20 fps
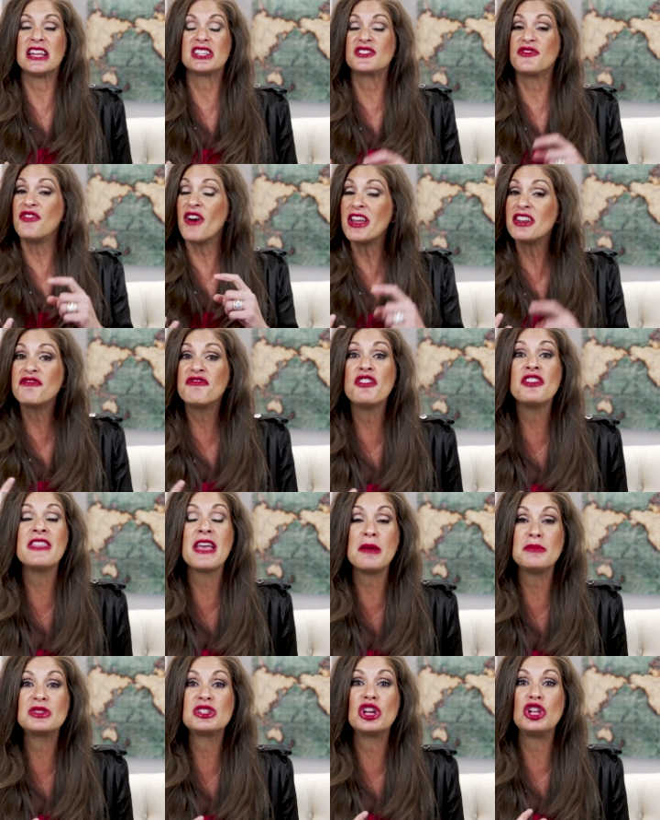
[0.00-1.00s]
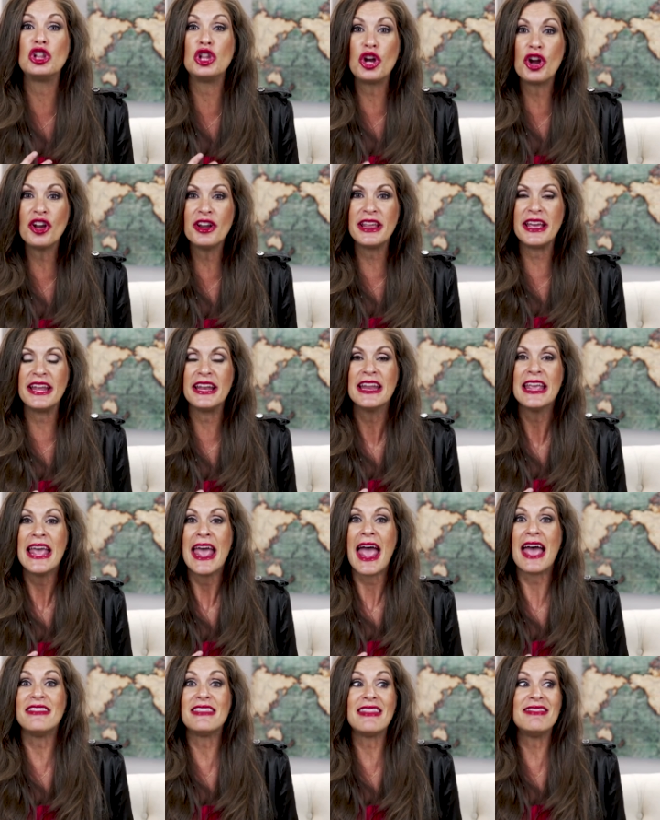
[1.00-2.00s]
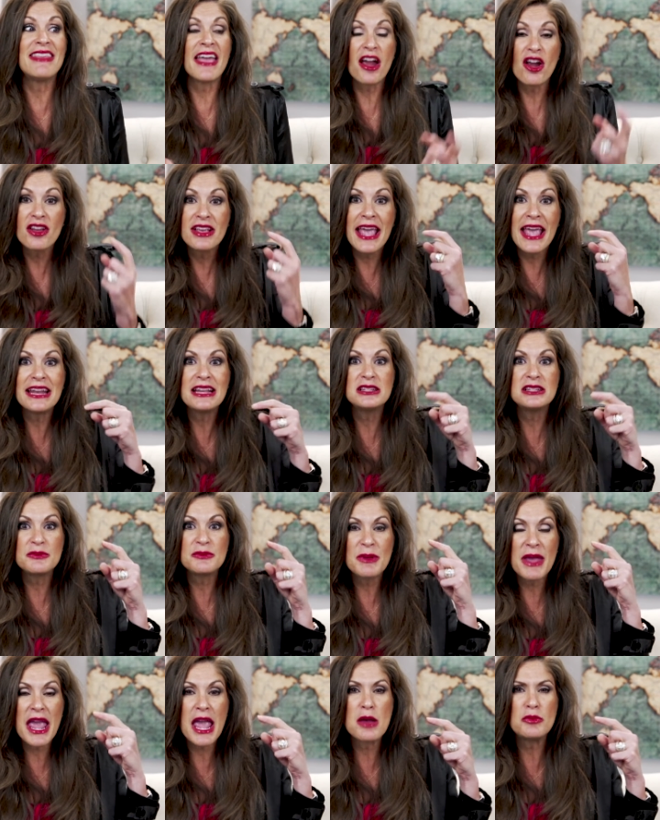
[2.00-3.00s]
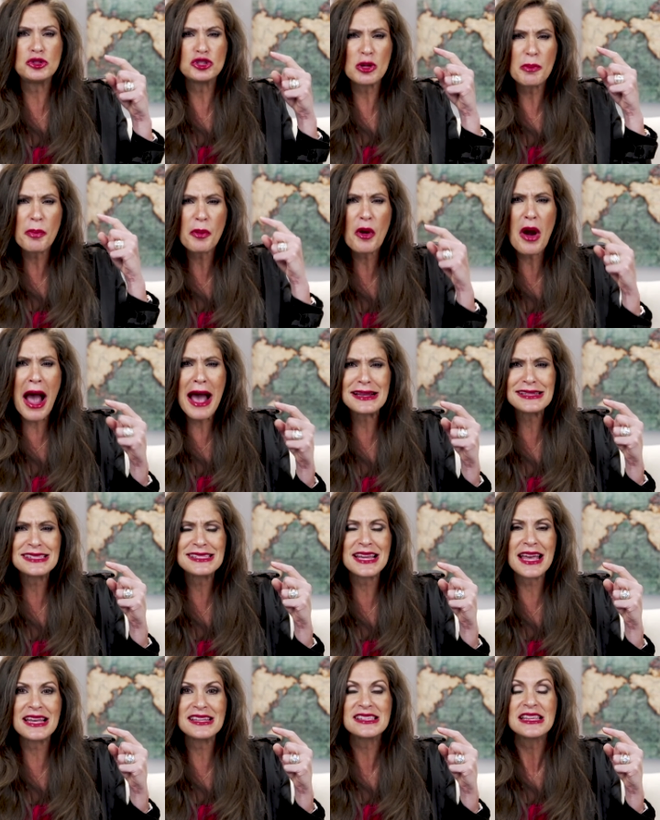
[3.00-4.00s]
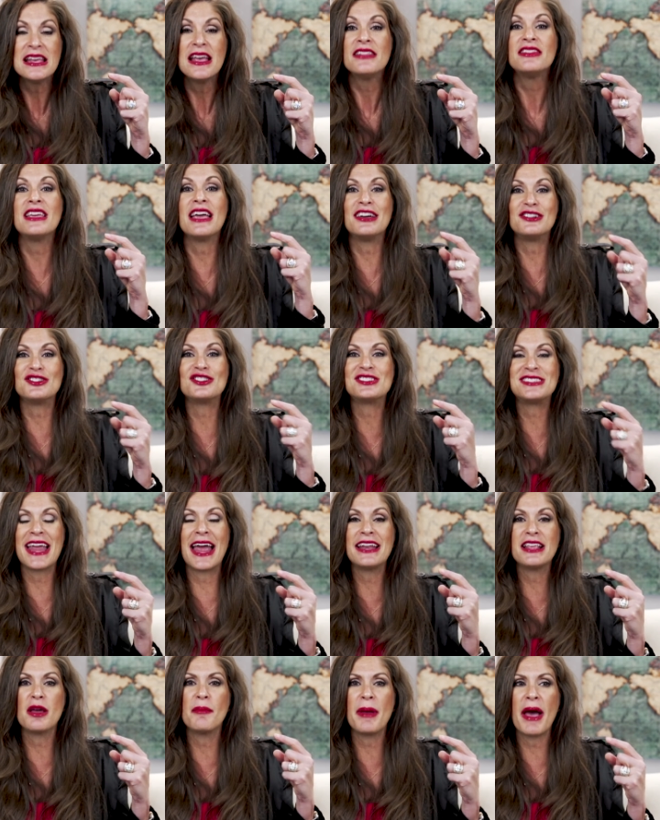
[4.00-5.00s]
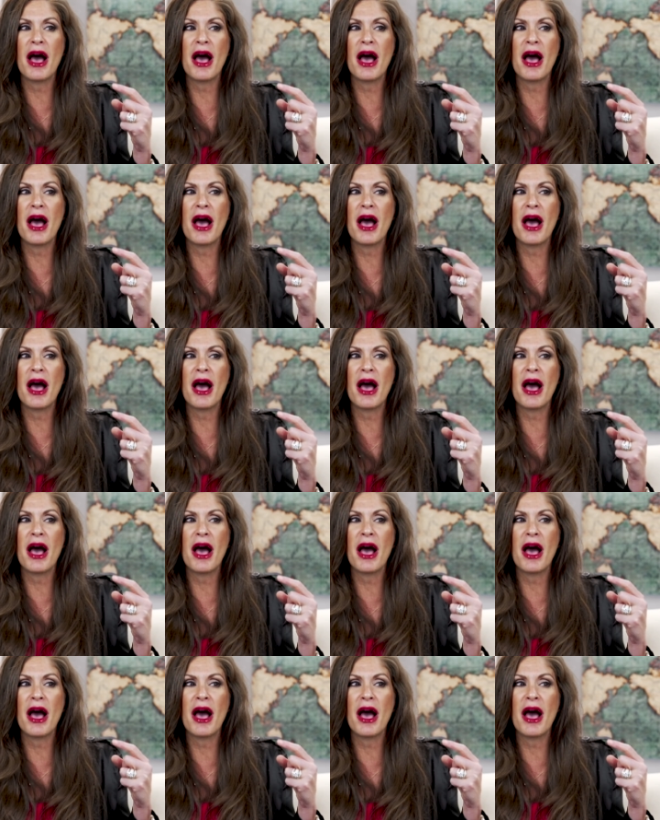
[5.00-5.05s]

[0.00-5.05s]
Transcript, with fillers: It's fun for them to learn it, and then they're getting to be able to process the understanding